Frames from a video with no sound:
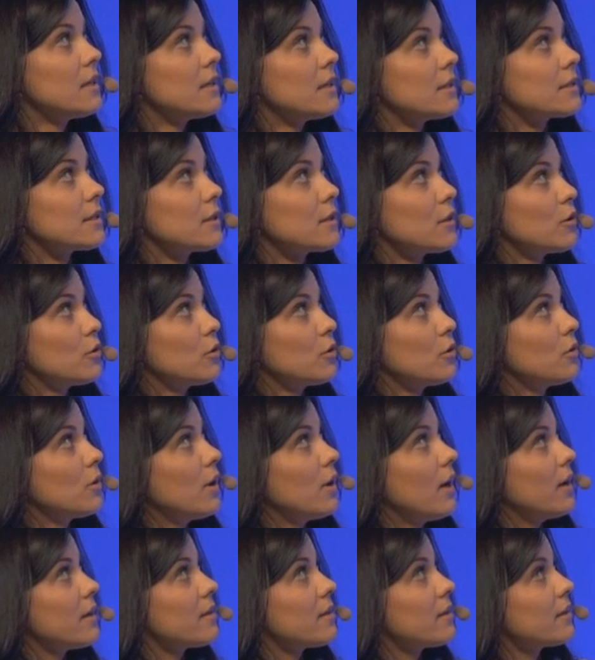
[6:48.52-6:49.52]

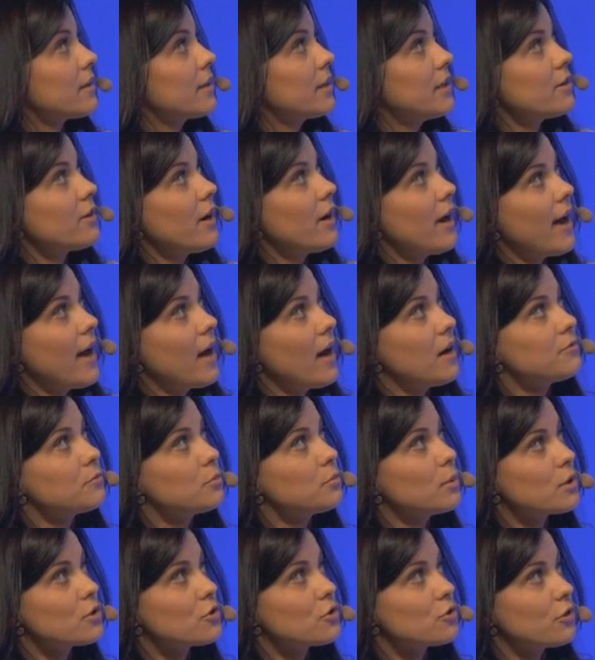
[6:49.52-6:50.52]
So here I have
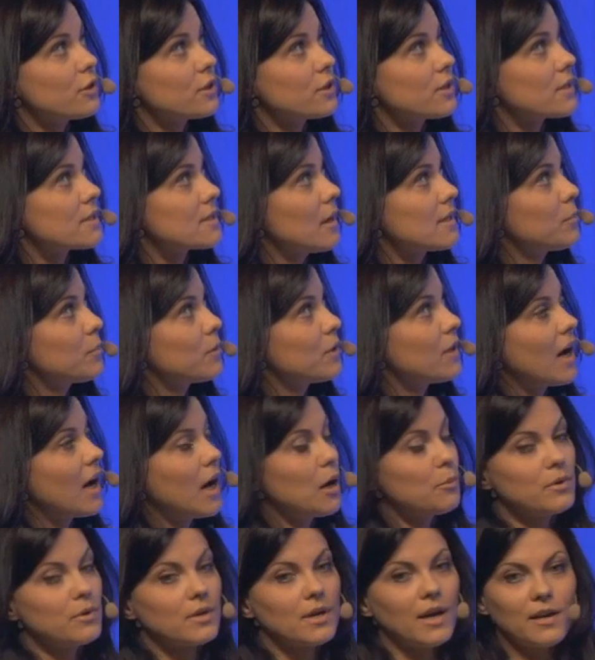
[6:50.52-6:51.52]
one short example
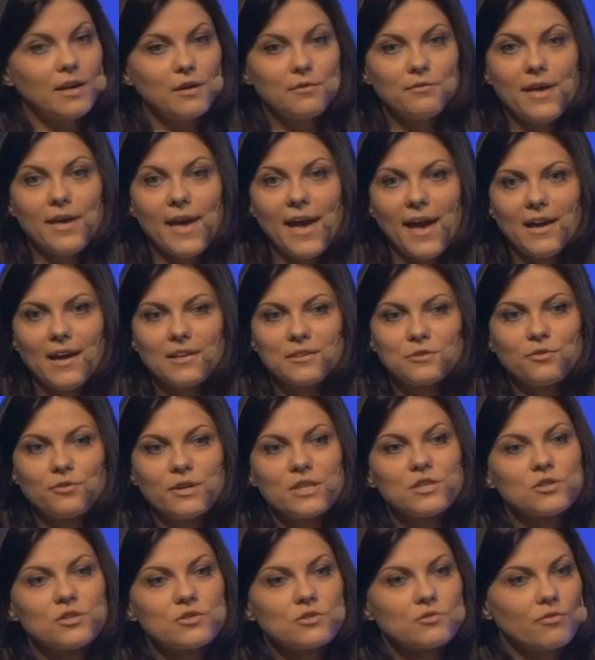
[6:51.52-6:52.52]
how we kind of hacked
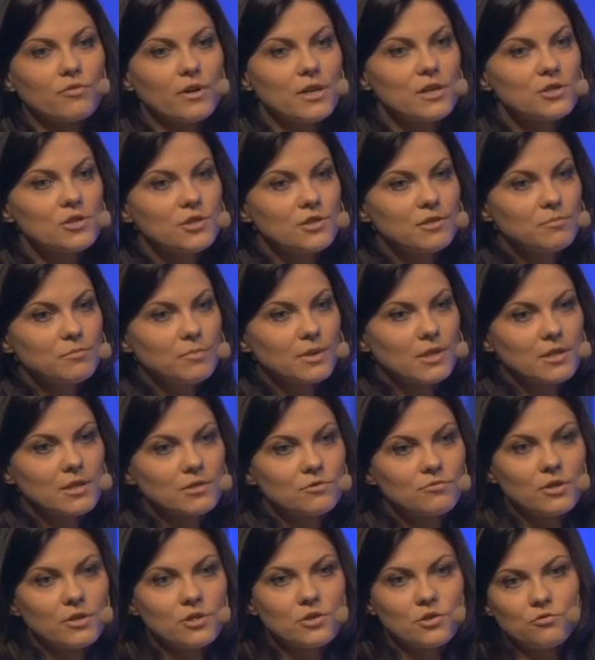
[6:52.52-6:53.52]
registration,
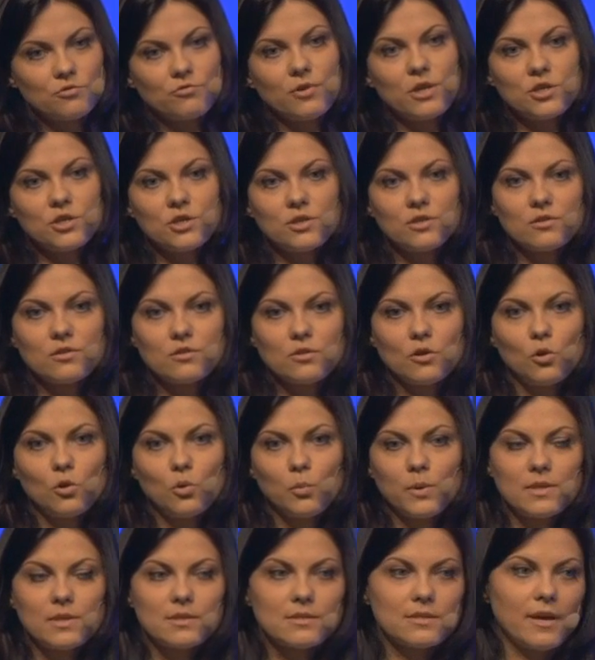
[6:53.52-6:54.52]
because registration is
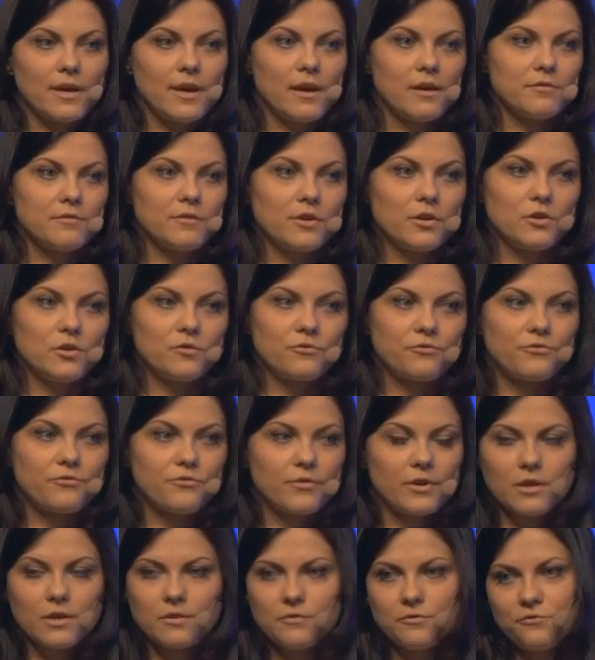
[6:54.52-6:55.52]
always a very
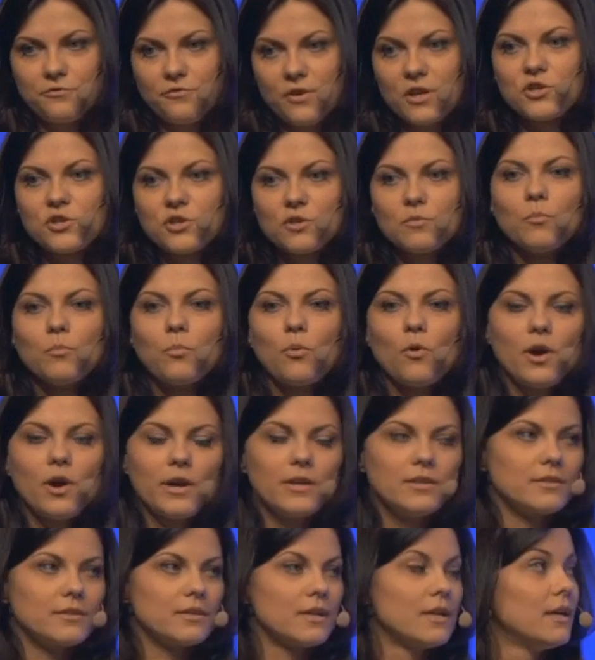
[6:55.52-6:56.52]
friction
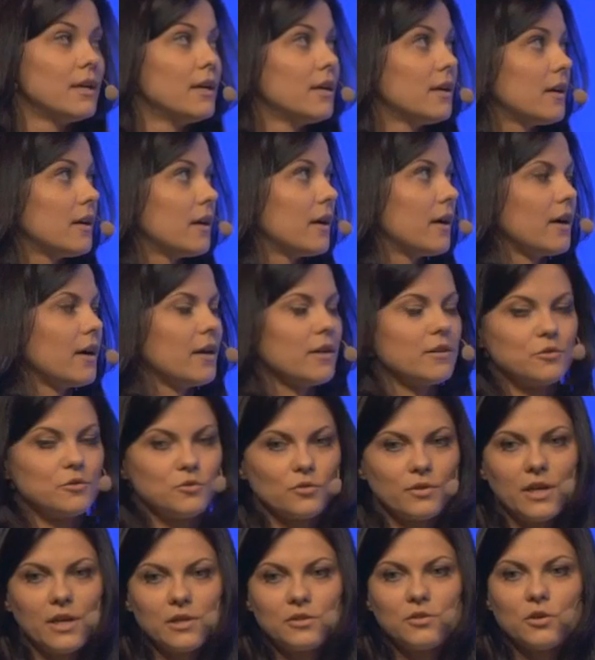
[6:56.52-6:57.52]
point
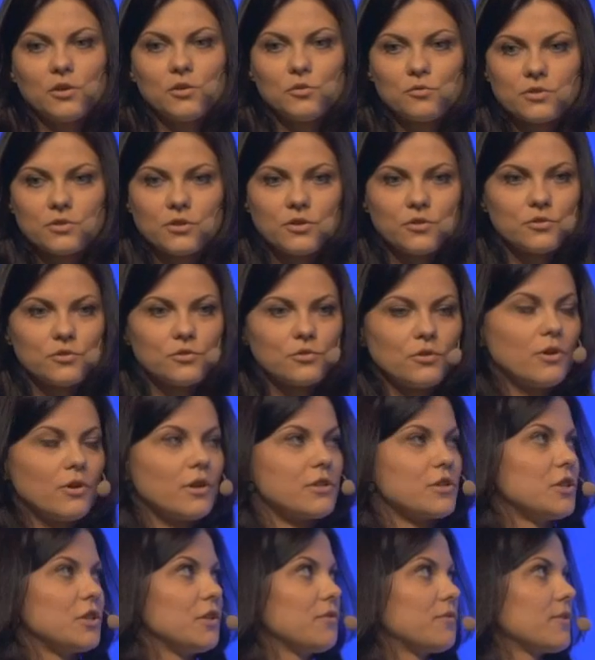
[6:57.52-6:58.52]
to get your user
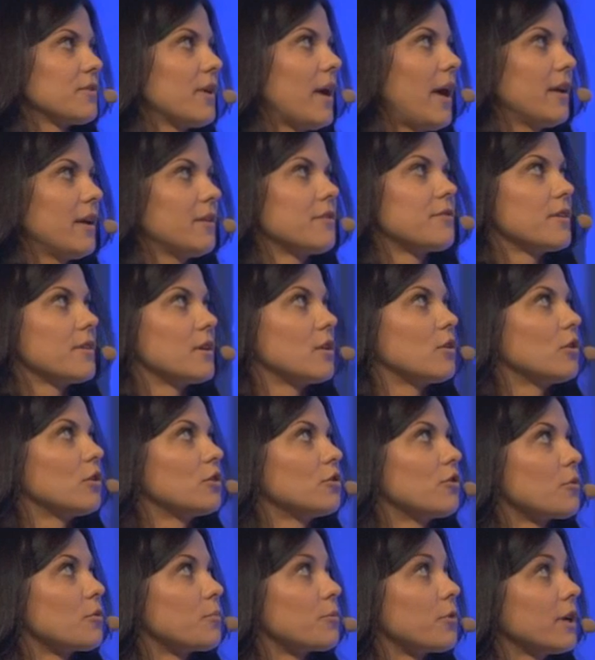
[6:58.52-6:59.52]
to achieve anything
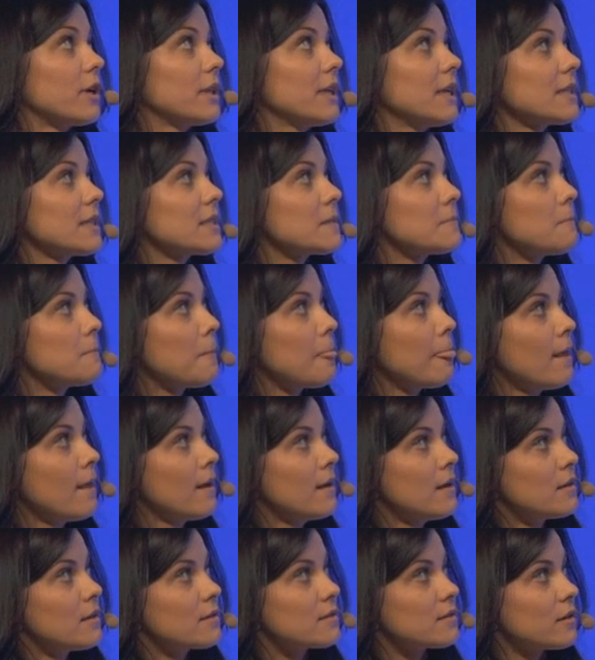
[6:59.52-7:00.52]
on your product.
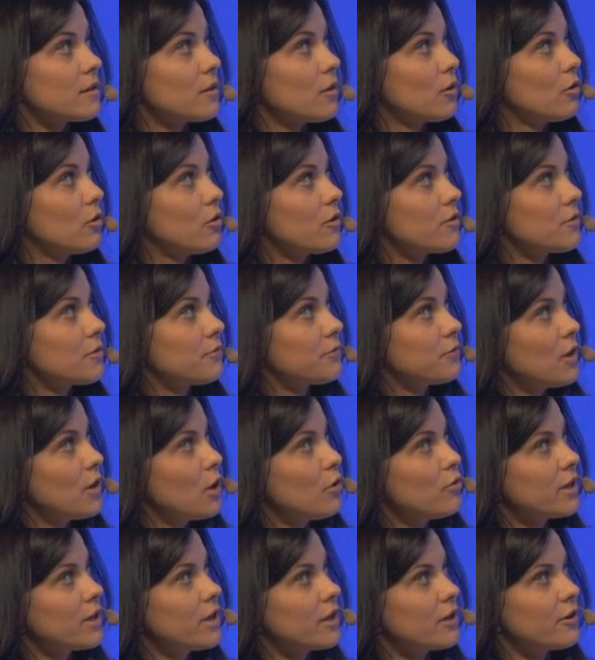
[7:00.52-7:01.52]
So the
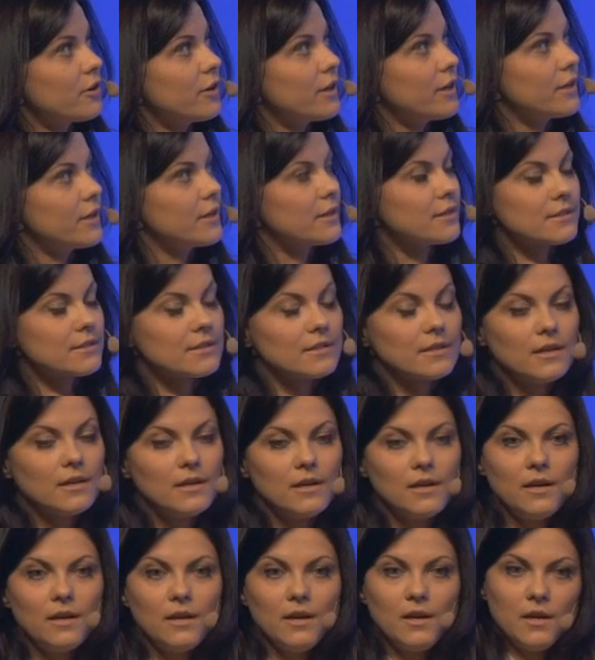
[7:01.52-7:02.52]
flow here is
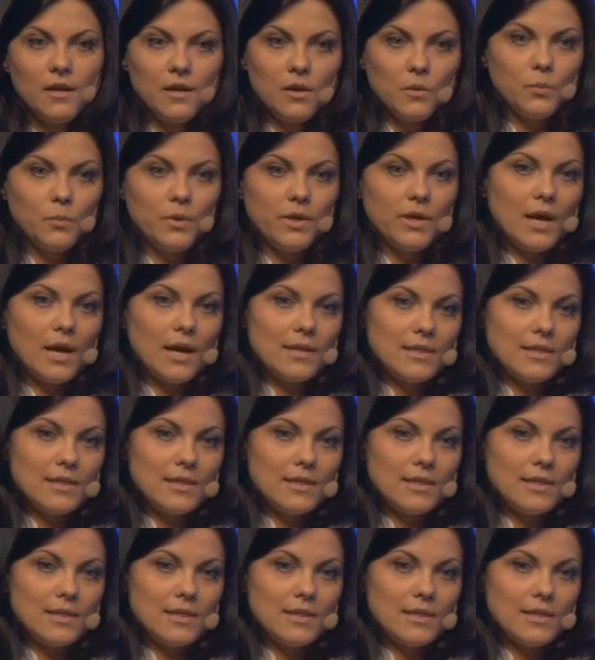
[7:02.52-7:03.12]
we